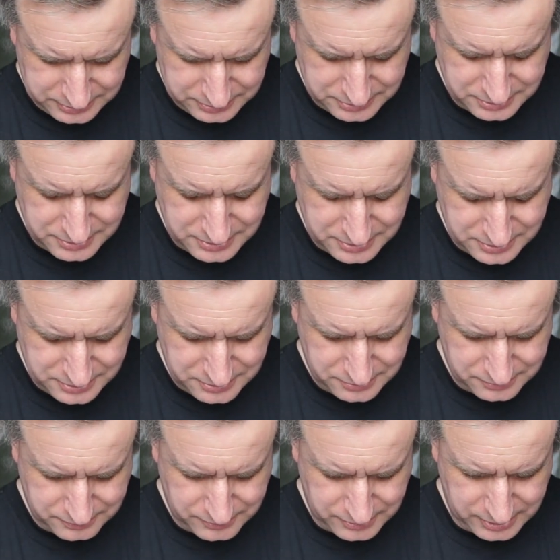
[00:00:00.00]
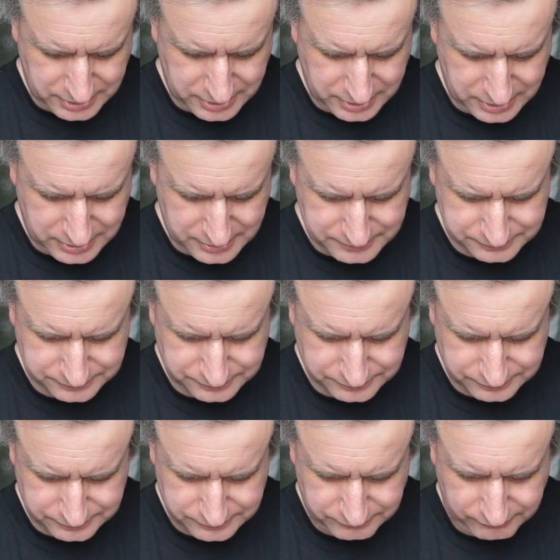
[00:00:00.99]
you can do uh,
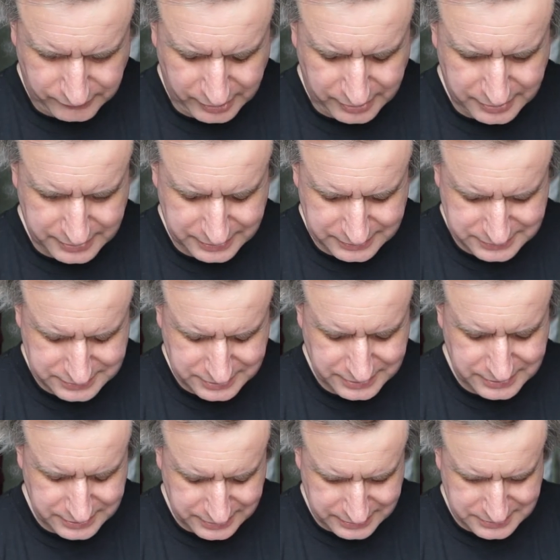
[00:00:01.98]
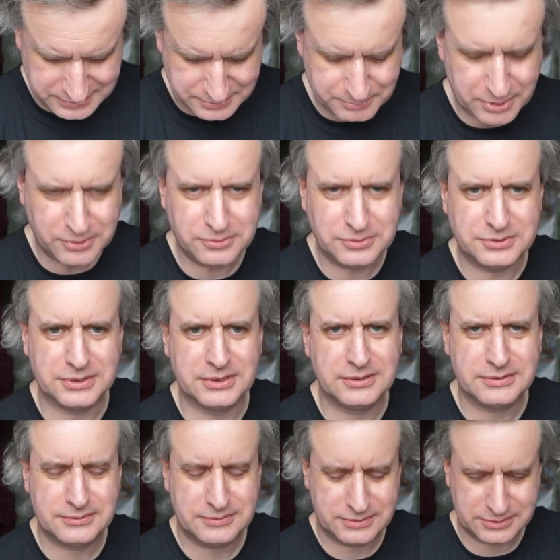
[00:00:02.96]
an extended
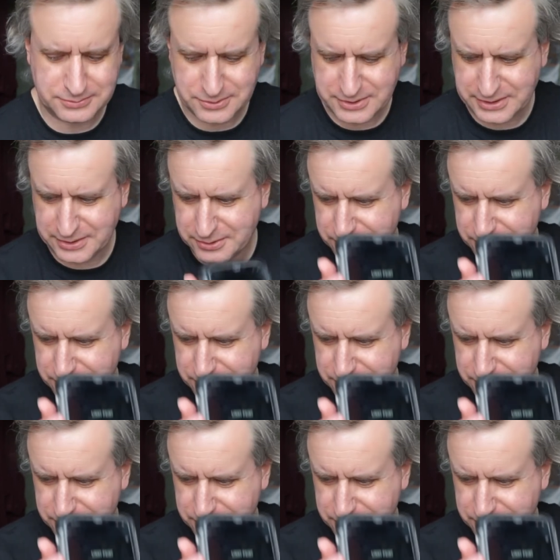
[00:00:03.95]
exposure so what they